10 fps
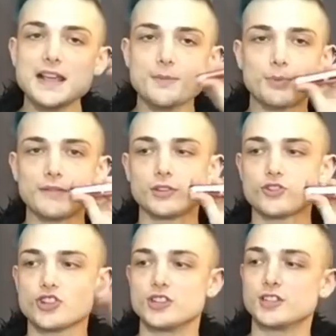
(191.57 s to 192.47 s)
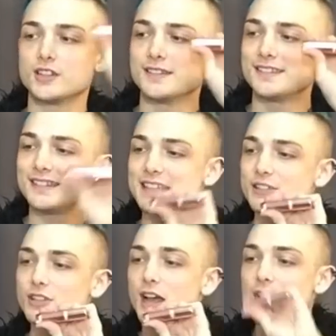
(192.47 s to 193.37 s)
Makeup revolution,
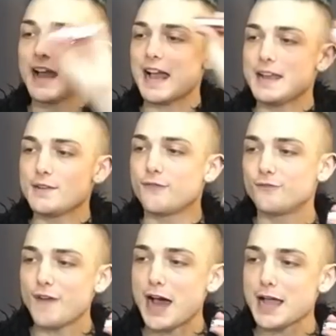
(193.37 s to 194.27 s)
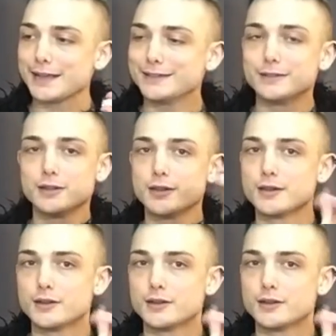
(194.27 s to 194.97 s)
conceal and define